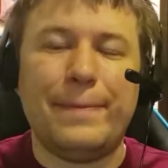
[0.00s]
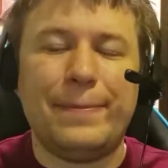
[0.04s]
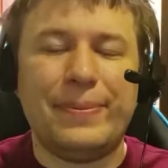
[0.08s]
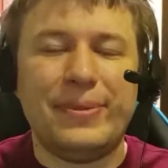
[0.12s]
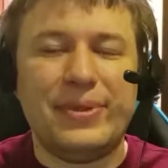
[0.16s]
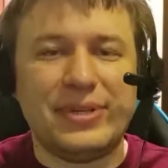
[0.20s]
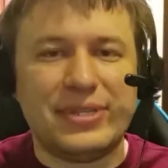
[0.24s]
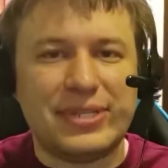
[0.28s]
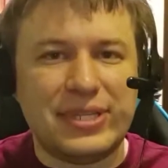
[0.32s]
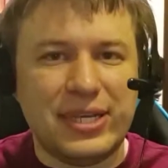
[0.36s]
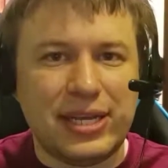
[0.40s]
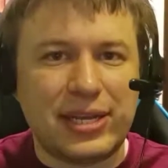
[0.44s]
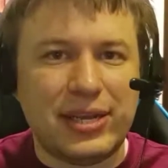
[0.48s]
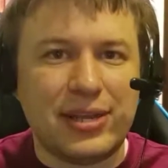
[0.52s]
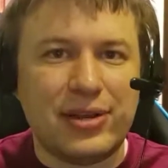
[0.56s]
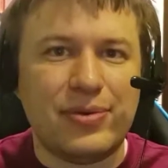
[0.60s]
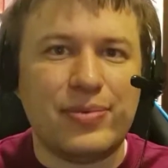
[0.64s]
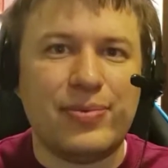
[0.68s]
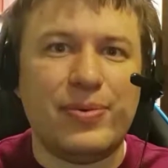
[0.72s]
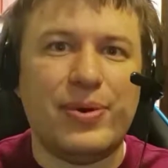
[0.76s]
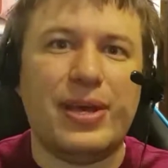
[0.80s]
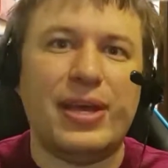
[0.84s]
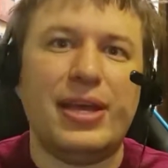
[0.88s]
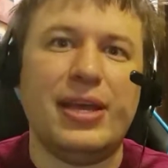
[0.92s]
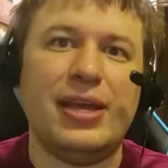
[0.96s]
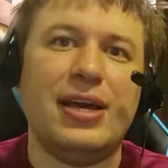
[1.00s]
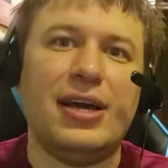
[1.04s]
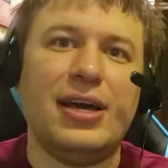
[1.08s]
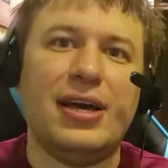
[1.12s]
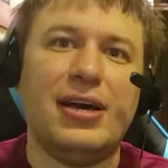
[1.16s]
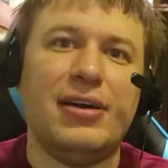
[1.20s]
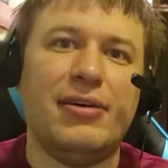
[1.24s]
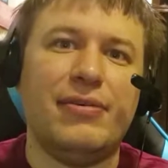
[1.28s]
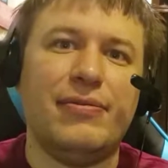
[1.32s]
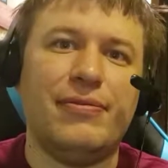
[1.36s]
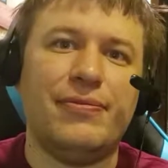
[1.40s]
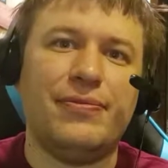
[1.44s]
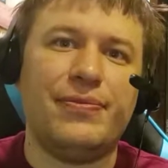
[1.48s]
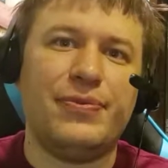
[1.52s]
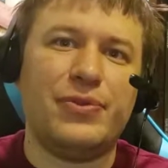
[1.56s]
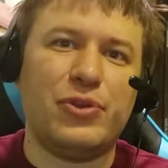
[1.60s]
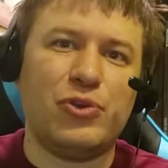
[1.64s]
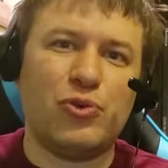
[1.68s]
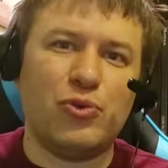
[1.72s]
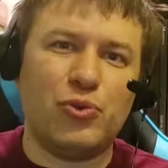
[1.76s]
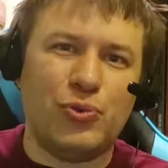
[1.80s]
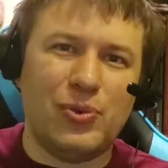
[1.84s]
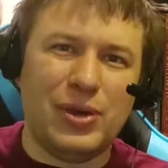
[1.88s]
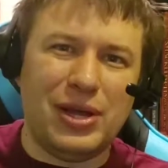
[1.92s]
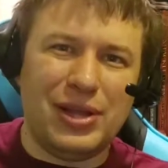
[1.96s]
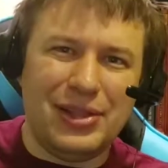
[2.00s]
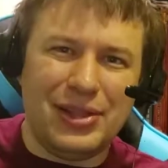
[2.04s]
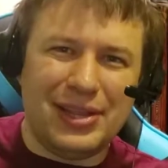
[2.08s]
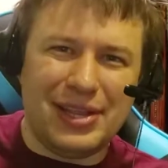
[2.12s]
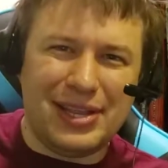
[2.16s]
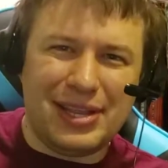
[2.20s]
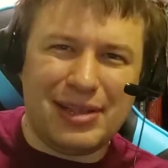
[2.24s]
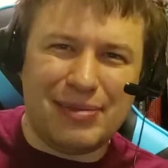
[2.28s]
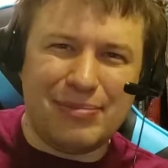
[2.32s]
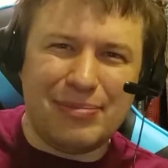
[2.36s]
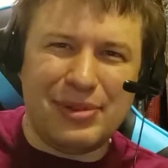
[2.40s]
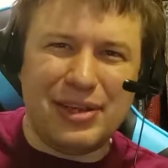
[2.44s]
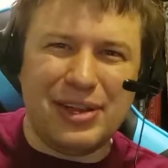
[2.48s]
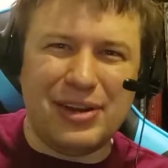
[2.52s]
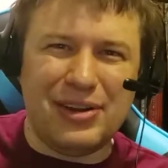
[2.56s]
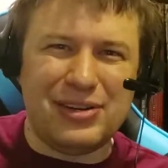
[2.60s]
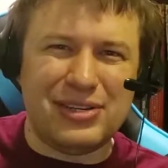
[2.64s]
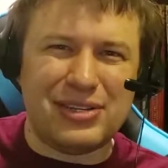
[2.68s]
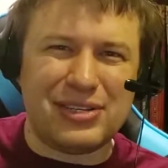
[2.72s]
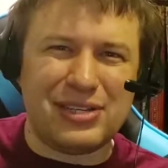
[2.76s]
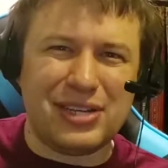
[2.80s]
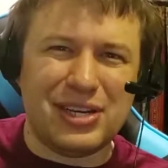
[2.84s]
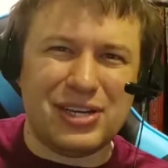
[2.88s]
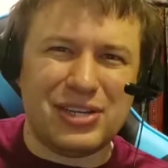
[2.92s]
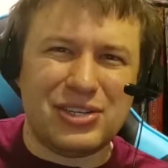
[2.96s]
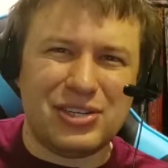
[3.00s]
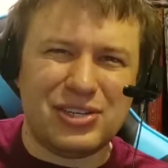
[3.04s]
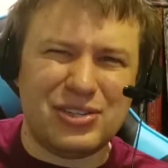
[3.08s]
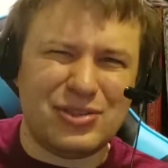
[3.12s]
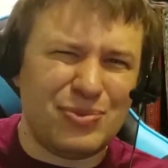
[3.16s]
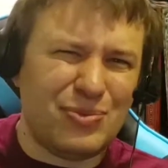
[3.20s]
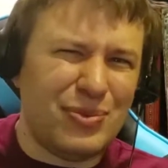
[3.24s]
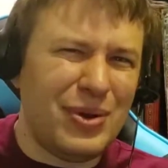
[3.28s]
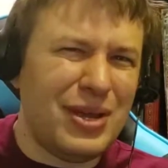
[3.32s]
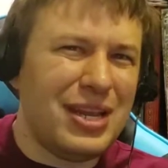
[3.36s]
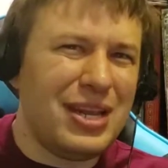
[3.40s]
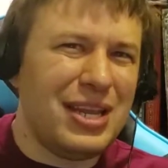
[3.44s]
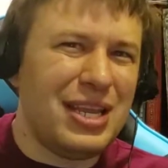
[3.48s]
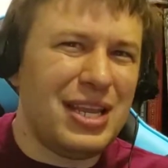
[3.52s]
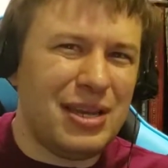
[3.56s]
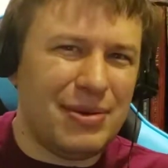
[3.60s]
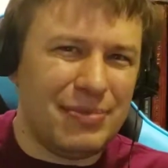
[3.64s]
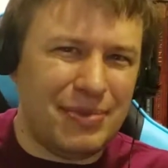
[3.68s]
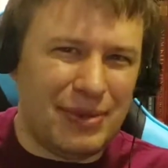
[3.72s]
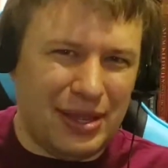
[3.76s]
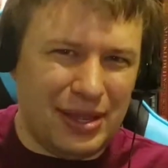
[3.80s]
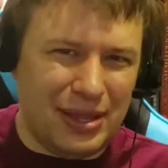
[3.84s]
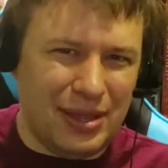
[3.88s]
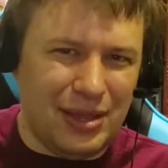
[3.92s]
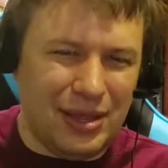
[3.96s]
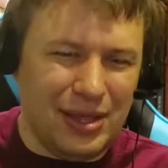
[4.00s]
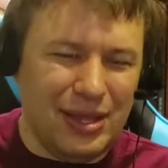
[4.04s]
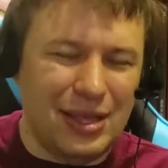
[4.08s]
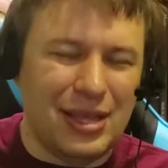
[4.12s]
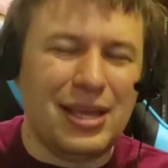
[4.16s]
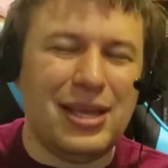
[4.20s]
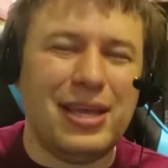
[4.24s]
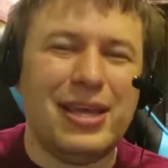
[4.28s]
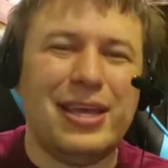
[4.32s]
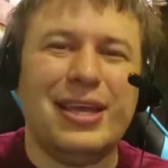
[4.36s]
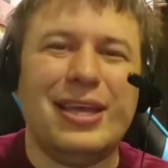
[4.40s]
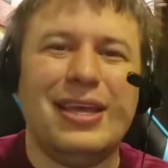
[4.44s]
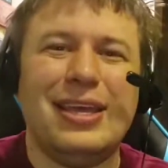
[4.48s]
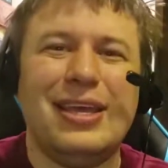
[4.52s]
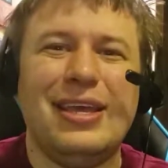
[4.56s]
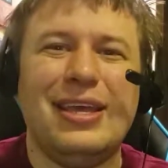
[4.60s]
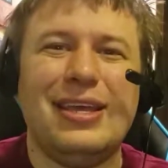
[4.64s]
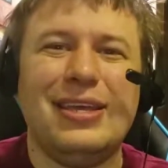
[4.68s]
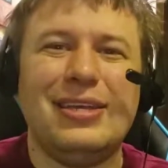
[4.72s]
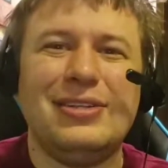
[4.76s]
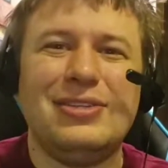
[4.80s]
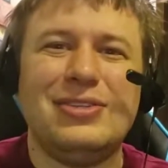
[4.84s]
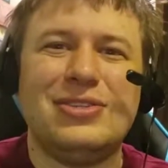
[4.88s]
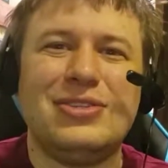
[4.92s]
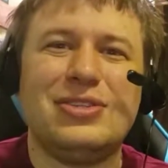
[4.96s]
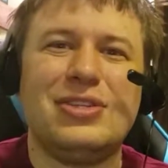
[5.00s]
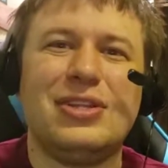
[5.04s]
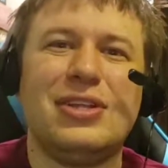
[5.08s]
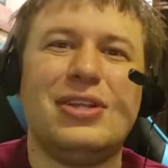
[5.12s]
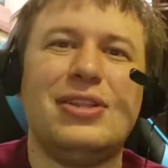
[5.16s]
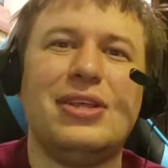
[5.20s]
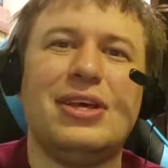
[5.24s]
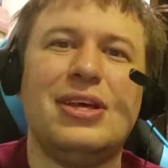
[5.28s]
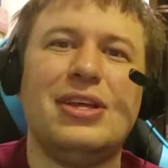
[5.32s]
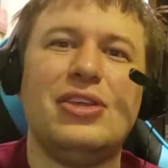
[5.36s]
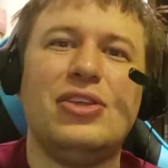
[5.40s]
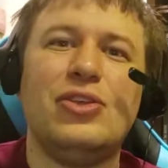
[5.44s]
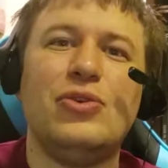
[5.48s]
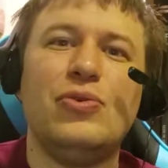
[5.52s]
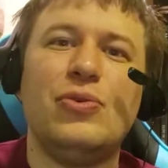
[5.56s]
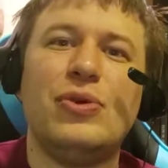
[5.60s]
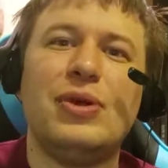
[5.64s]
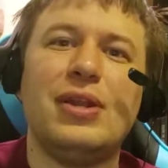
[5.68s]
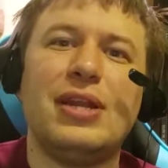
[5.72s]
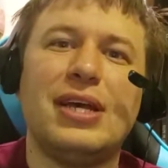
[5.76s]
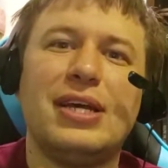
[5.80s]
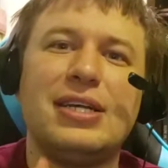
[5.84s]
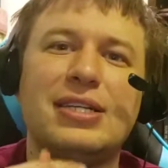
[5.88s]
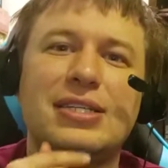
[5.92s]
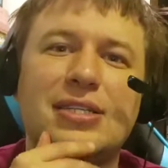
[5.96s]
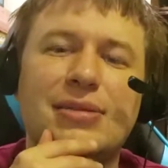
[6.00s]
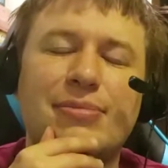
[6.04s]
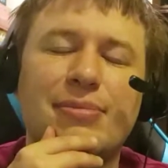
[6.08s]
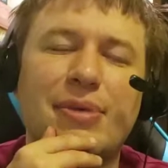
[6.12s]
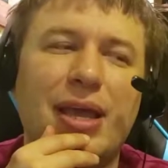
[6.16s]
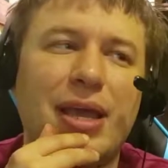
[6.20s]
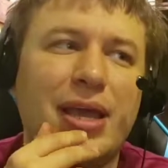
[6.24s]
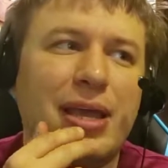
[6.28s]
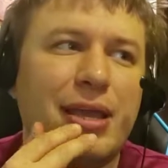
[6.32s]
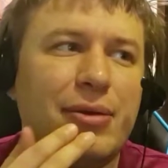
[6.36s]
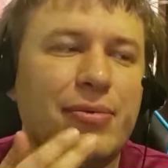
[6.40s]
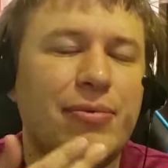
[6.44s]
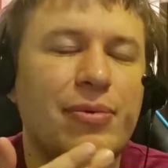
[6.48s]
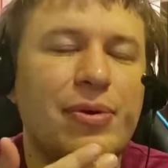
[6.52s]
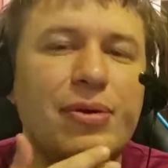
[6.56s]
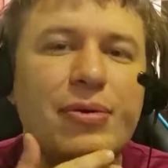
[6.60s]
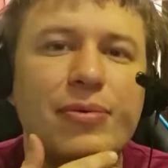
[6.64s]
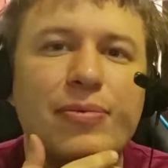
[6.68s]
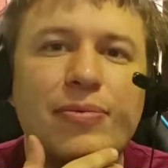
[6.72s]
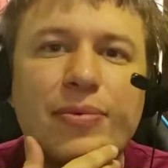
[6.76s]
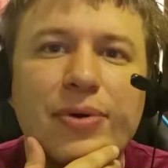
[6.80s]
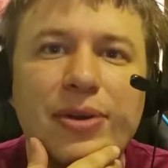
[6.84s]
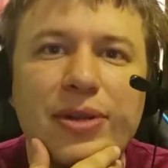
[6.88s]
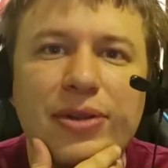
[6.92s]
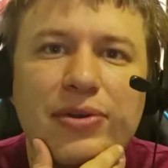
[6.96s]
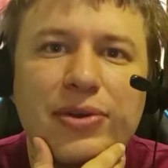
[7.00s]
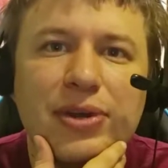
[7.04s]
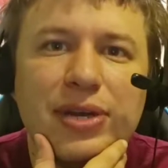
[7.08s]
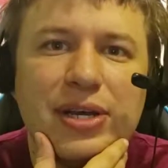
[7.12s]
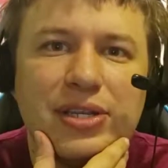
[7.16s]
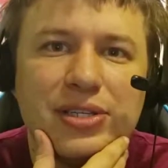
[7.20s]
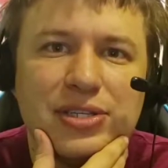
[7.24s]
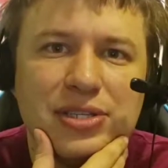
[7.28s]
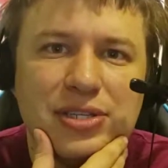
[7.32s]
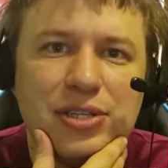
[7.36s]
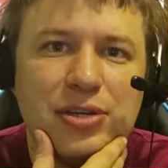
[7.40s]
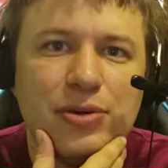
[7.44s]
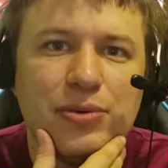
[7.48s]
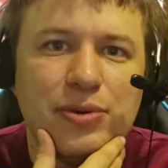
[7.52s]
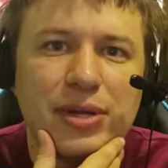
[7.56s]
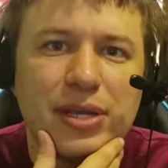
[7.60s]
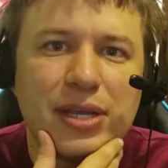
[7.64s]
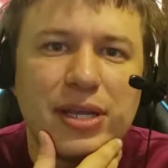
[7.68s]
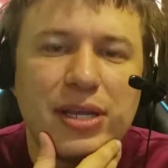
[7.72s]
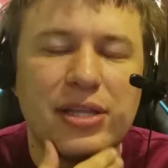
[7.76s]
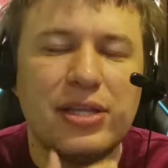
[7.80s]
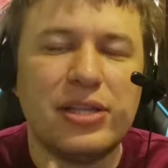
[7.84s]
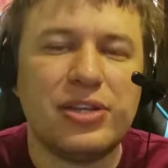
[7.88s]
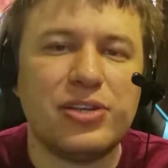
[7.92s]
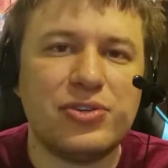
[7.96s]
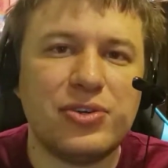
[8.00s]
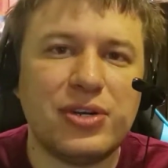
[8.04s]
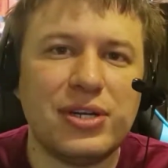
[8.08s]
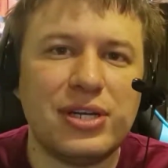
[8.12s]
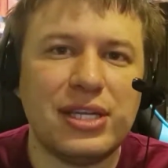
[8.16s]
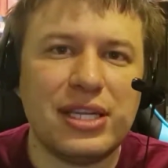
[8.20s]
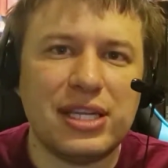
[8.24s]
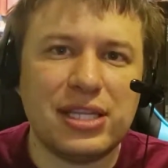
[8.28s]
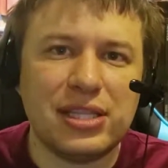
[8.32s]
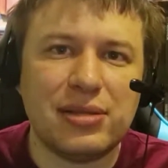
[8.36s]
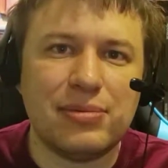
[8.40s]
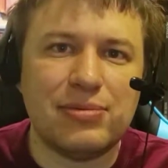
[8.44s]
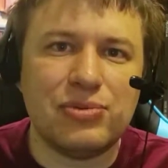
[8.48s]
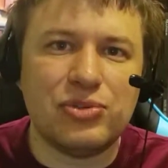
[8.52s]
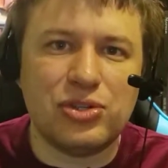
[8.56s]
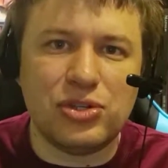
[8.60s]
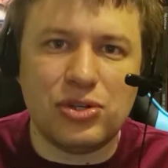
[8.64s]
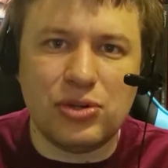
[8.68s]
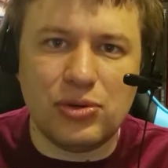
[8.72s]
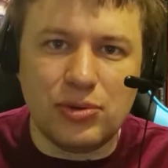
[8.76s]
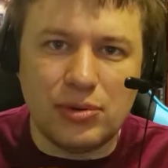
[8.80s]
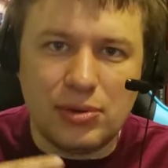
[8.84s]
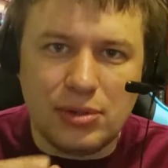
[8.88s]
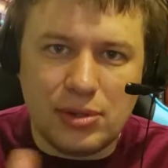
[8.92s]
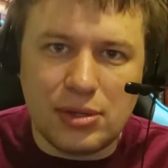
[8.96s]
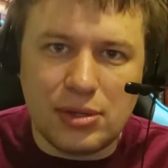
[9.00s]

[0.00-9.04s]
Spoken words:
The second way of quelling player discussions, when need be, is that you can ask them, hey, what are you guys doing? And then try to get them to